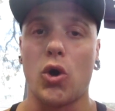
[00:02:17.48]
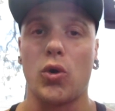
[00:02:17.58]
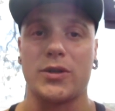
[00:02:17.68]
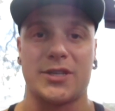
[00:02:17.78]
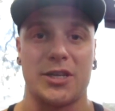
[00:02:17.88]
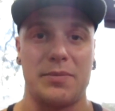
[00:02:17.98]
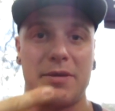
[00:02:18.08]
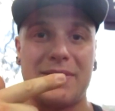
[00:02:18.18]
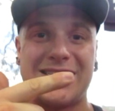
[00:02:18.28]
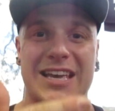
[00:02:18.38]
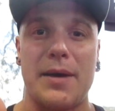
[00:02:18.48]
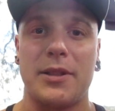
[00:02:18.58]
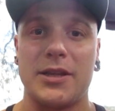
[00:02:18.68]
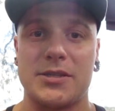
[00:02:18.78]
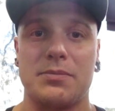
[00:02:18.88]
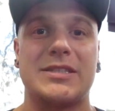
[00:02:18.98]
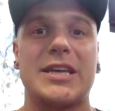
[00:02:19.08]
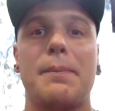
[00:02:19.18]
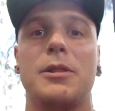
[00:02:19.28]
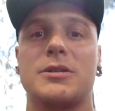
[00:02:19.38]
or it's going to be metabolism.
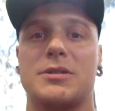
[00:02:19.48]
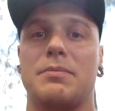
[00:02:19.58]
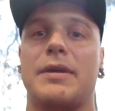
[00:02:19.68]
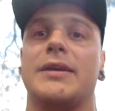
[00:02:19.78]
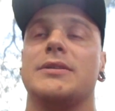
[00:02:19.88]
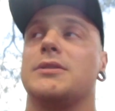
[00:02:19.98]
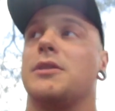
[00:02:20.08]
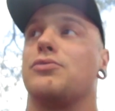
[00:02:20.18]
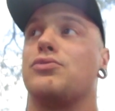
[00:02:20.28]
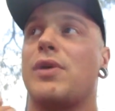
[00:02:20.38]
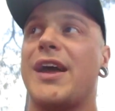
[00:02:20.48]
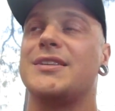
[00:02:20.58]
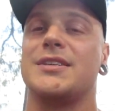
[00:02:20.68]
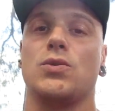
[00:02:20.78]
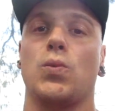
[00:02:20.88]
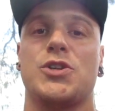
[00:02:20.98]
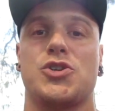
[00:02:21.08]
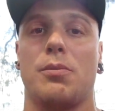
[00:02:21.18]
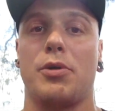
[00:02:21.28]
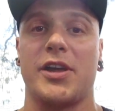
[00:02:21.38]
Metabolism means the rate in which
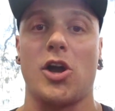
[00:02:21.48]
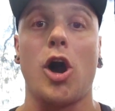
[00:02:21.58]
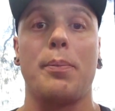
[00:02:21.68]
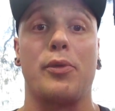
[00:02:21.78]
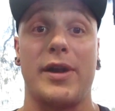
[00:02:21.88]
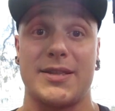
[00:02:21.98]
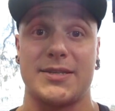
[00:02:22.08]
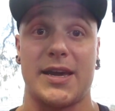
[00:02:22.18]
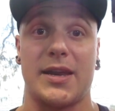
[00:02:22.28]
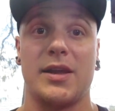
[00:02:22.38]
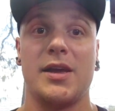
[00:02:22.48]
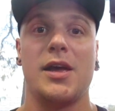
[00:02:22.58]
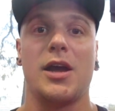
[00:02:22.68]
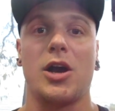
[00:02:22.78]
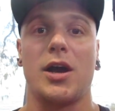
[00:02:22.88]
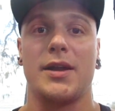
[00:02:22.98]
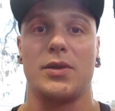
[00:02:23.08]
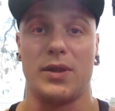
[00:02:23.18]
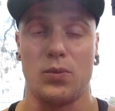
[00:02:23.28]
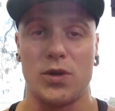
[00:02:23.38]
your body operates at, all right,
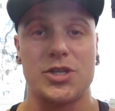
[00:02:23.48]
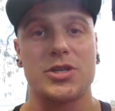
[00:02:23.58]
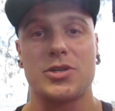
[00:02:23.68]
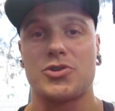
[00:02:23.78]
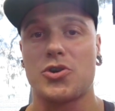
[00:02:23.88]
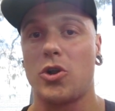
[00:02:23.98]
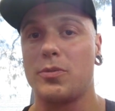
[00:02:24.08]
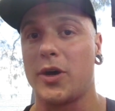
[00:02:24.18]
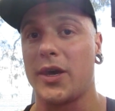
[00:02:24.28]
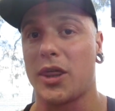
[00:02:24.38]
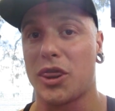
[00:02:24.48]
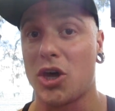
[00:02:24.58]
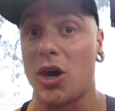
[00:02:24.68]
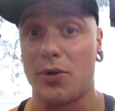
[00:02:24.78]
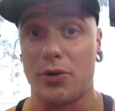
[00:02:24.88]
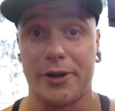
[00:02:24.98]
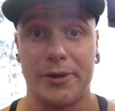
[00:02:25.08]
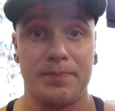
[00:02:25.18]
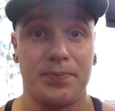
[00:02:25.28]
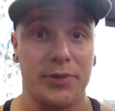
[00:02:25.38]
which is controlled by your thyroid.
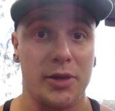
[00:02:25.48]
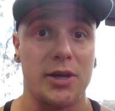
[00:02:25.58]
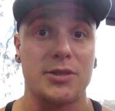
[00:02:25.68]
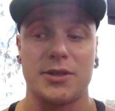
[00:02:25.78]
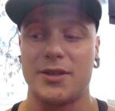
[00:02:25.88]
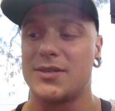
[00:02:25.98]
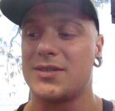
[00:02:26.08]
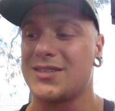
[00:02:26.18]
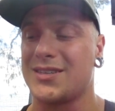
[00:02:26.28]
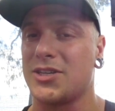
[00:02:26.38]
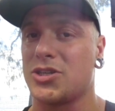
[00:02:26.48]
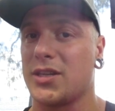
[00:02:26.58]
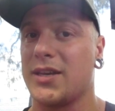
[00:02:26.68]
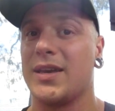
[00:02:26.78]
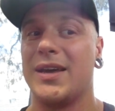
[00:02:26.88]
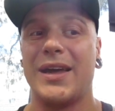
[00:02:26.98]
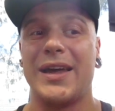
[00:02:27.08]
All right, so this is essentially